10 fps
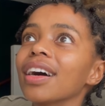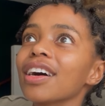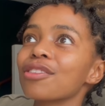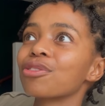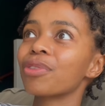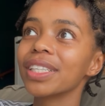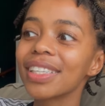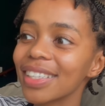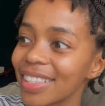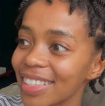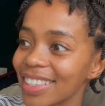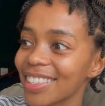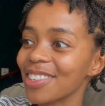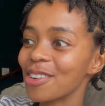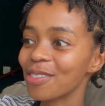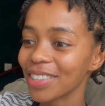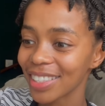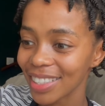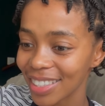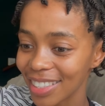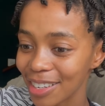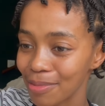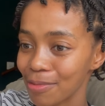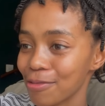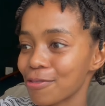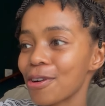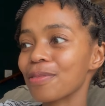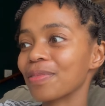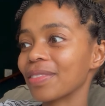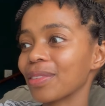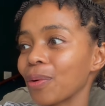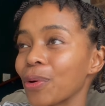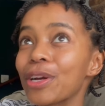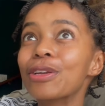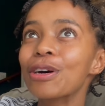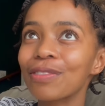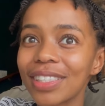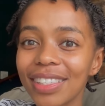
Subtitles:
a threatened nervous system, from, or a nervous